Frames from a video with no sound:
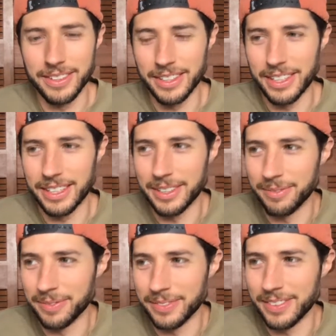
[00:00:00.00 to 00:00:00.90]

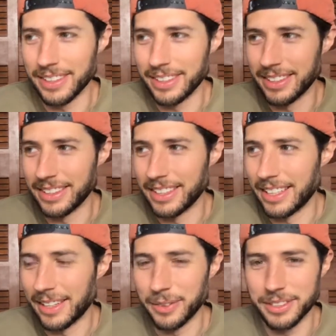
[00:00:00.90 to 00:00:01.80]

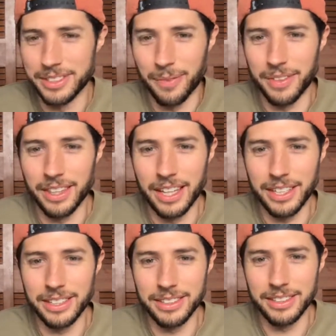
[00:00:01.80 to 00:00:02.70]
that was something like,
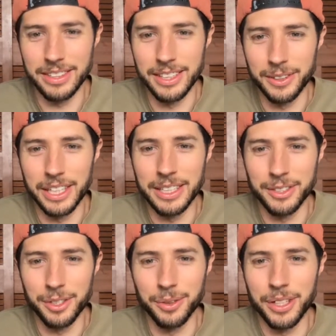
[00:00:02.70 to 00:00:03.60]
getting
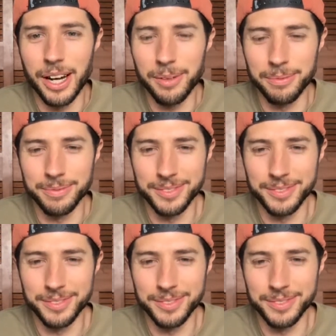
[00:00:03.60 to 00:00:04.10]
tuned up.